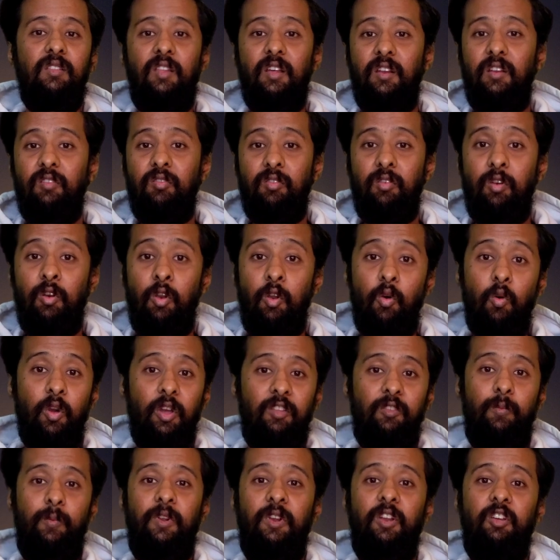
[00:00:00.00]
there is no
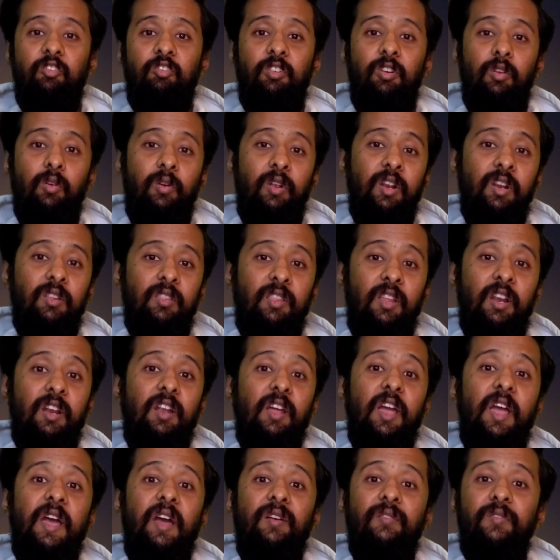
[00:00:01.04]
explanation to it
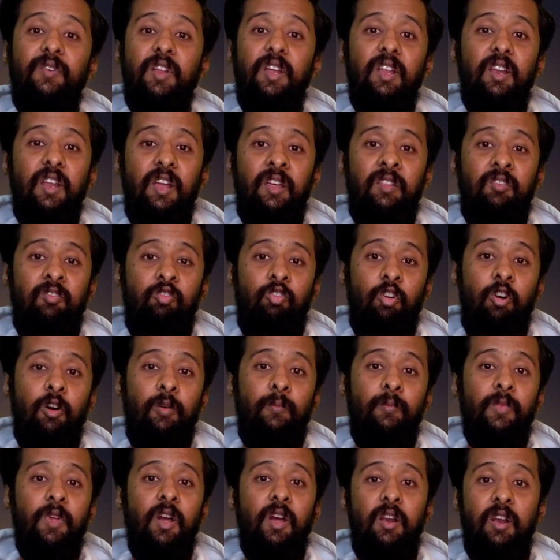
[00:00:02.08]
that every next
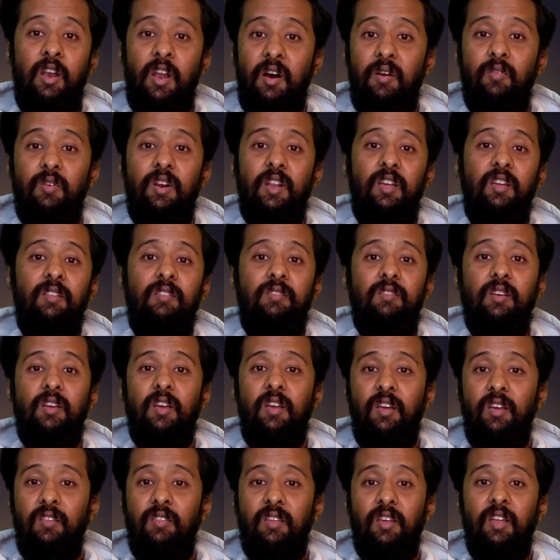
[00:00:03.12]
job nowadays
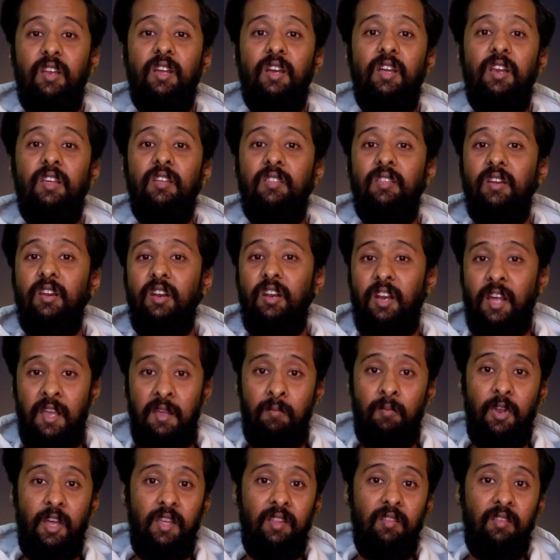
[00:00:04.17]
is increasing
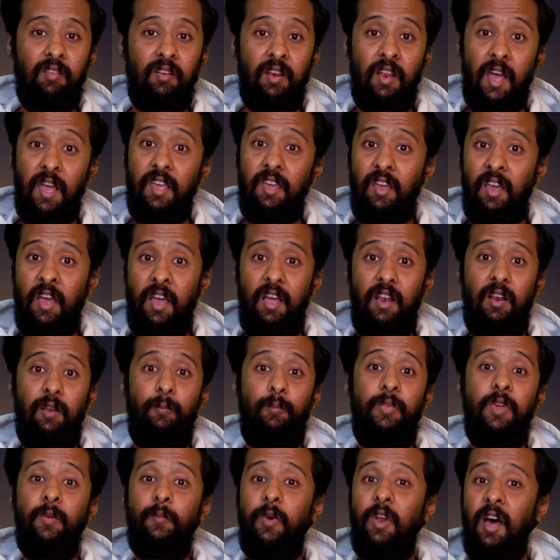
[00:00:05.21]
timelines like hell.
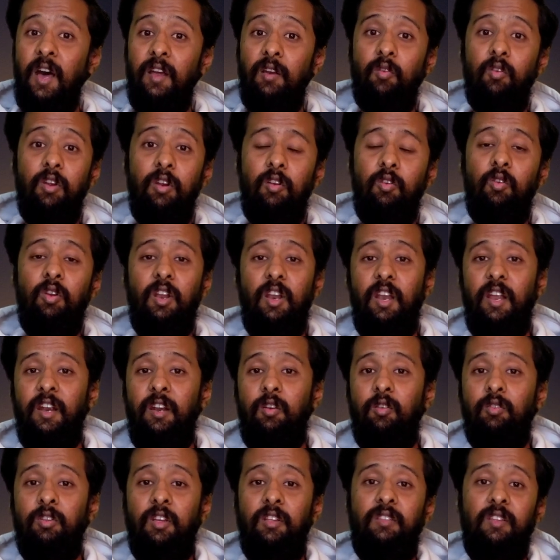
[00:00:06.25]
People are going to
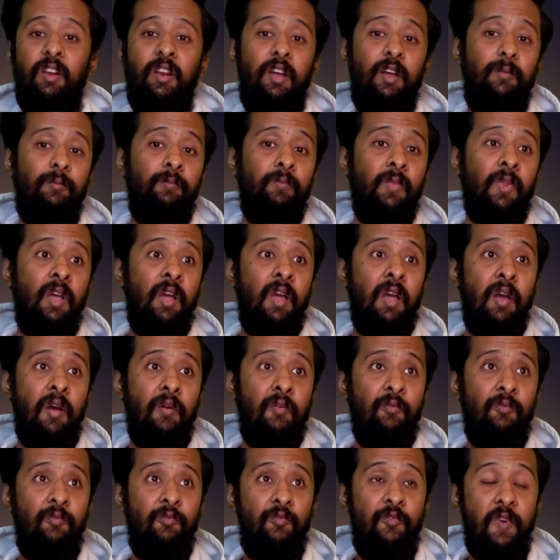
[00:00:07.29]
relate to this, and I'm
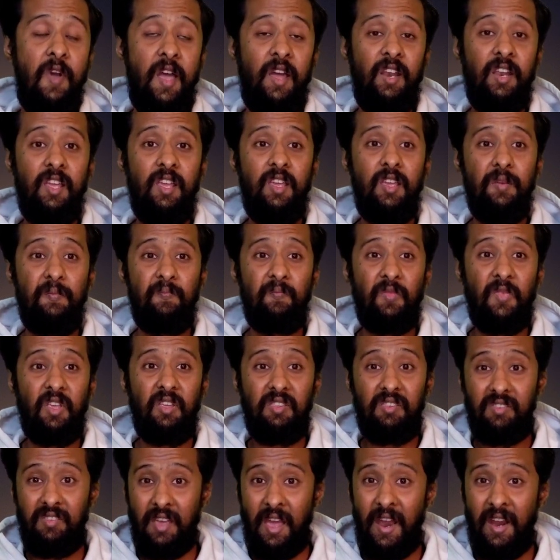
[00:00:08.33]
very
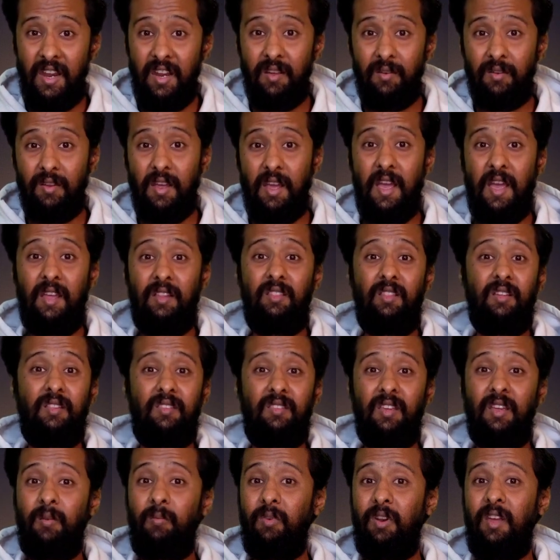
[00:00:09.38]
sad at the
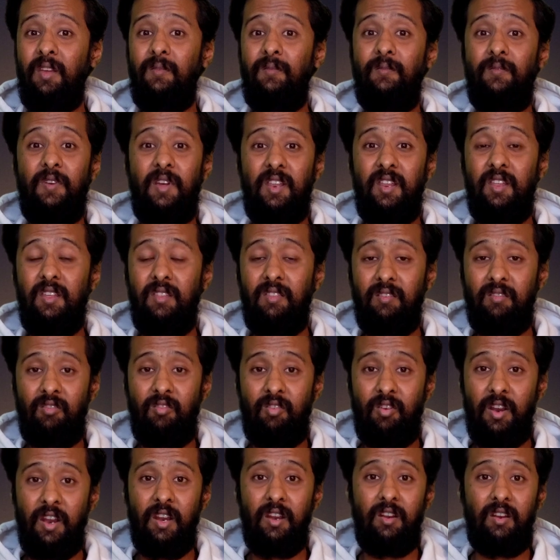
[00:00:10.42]
same time very
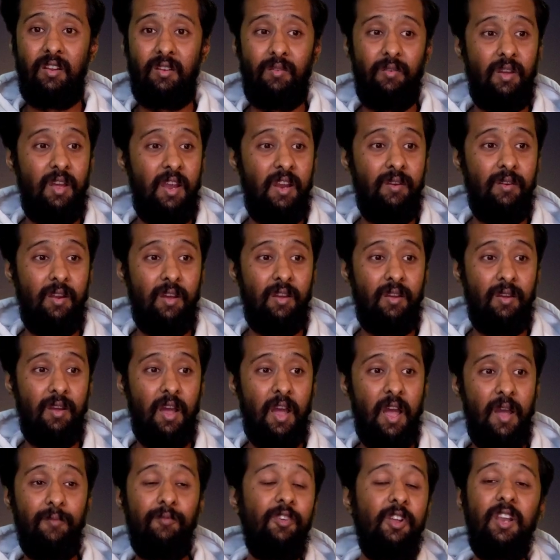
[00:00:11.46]
strict
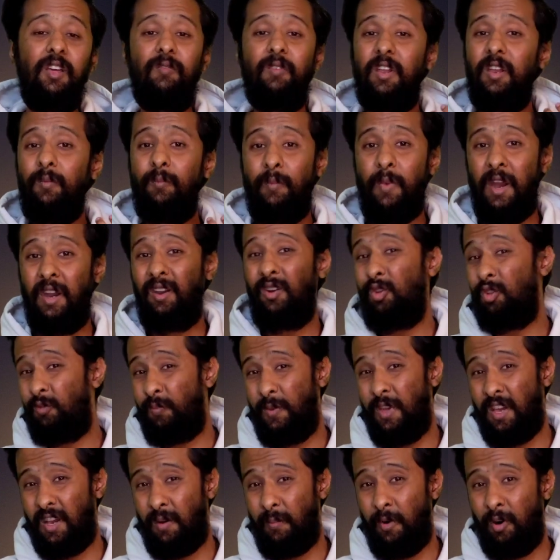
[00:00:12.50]
and i'm feeling very bad to
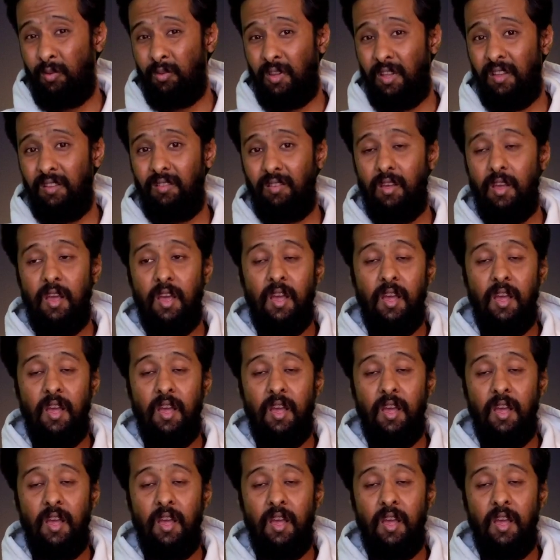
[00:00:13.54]
speak about this